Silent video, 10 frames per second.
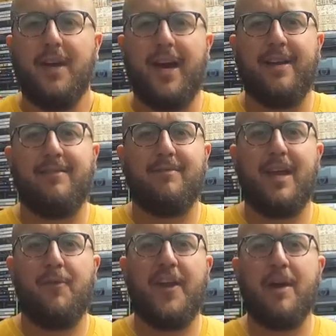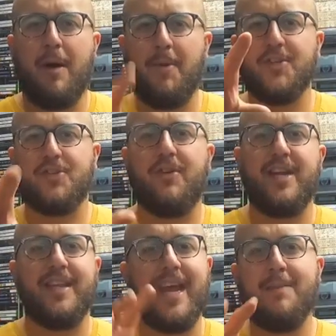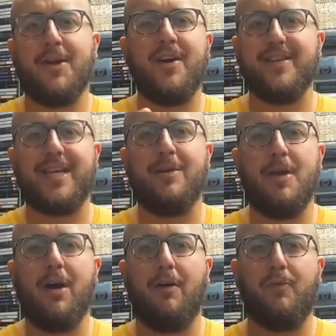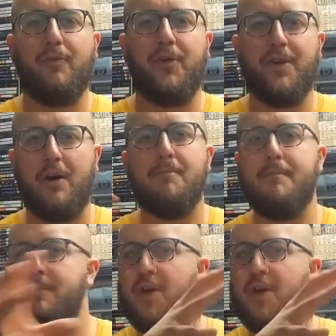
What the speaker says: And if I know I'm on screen, then Amy can't tell me off for not